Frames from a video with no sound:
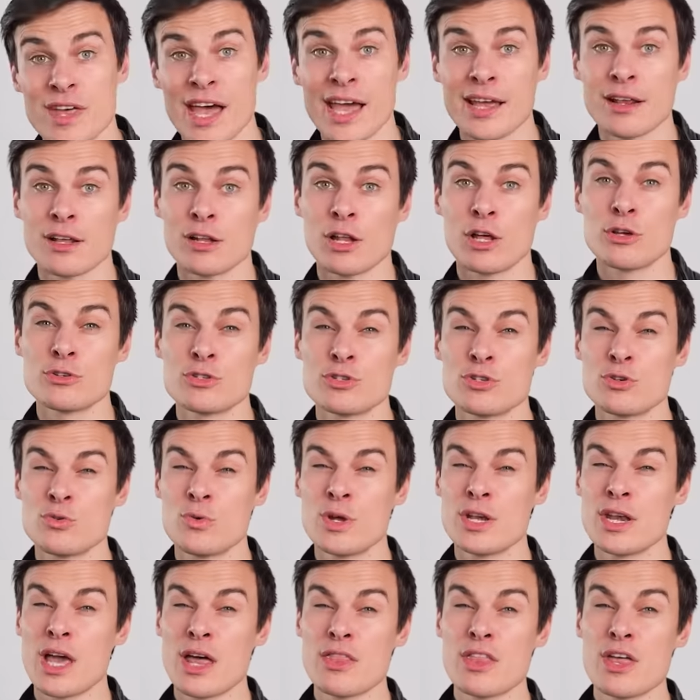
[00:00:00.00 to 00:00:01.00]
of that, close
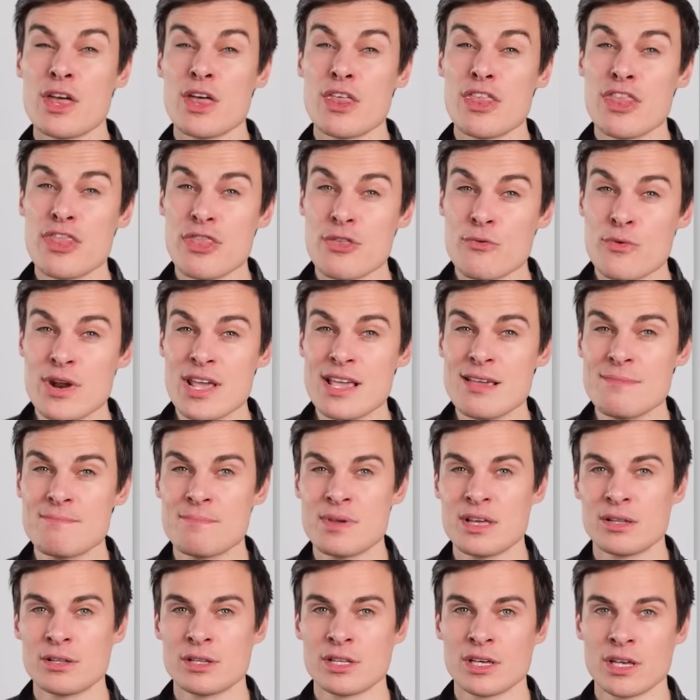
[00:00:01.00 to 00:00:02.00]
to another
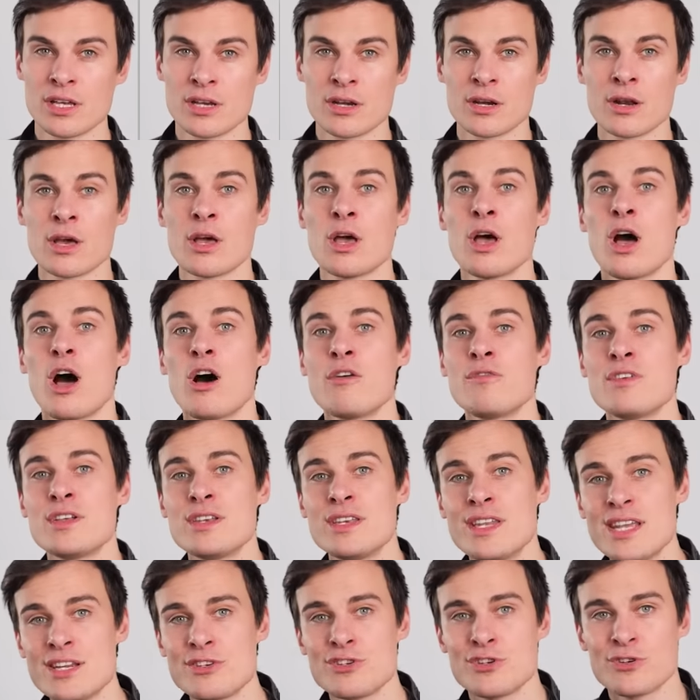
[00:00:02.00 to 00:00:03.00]
$3 billion of
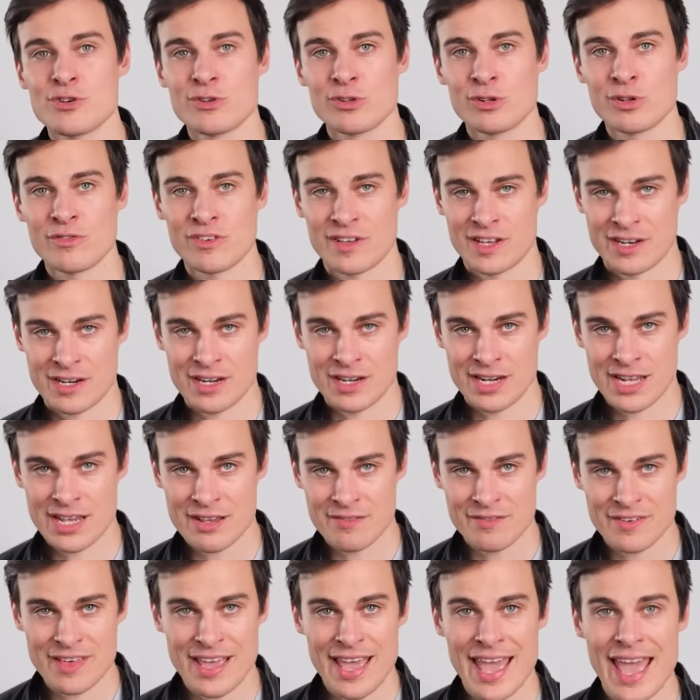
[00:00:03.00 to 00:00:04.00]
additional
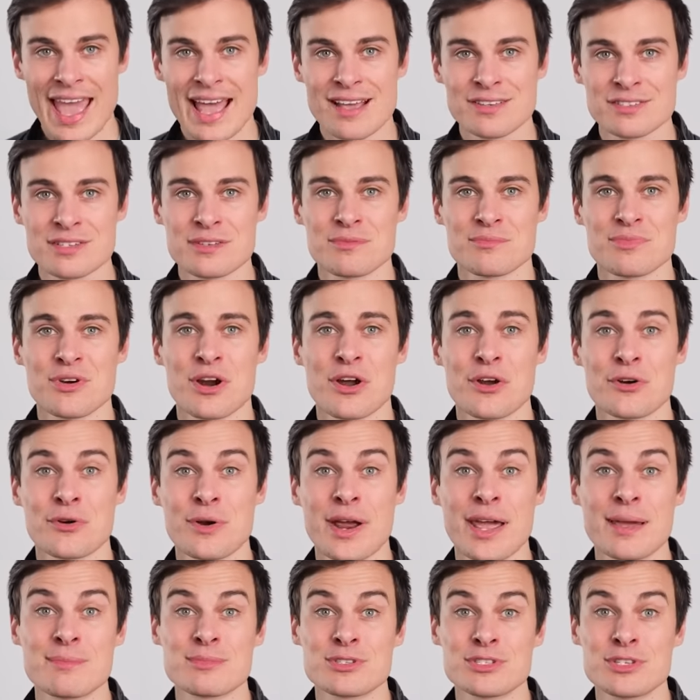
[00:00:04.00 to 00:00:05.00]
funding for housing
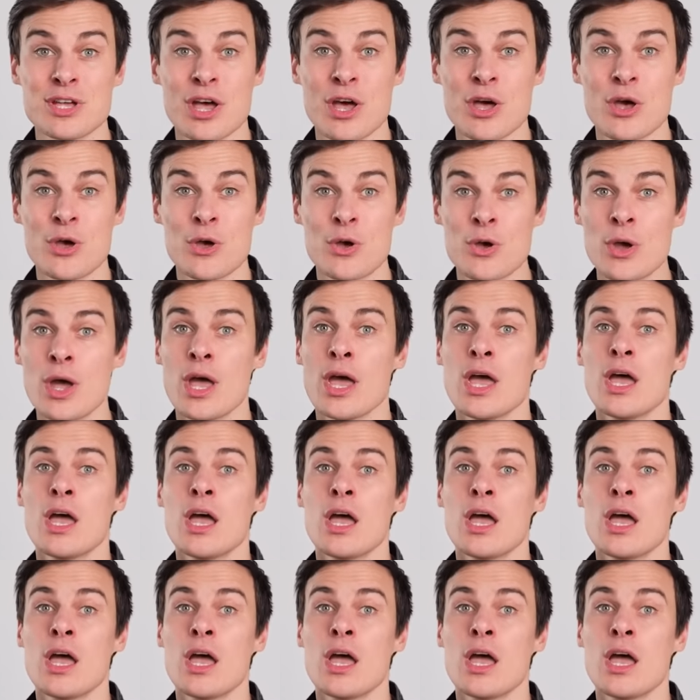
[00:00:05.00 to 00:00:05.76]
programs. So,